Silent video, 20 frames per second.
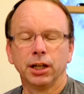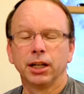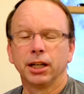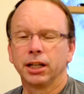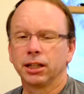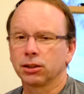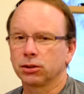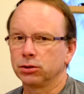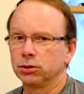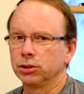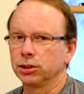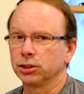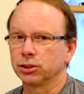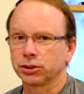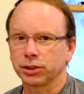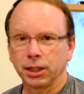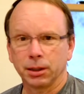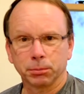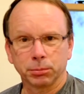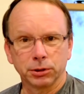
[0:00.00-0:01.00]
including
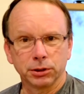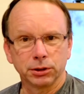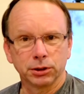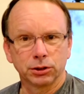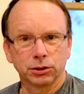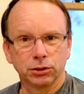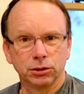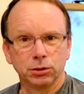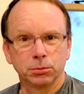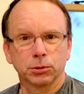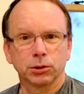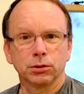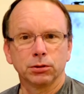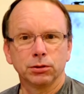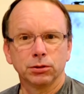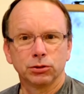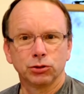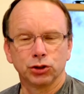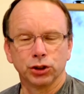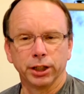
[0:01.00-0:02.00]
sampling the
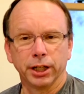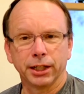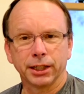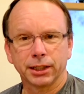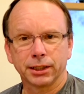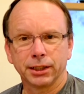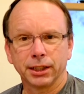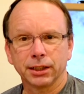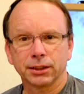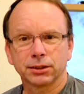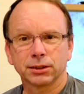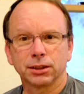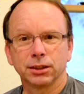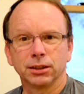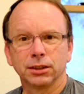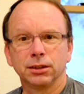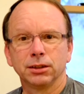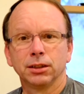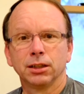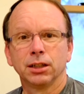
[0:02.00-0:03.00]
tumor, genetic
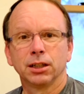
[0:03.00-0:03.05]
testing,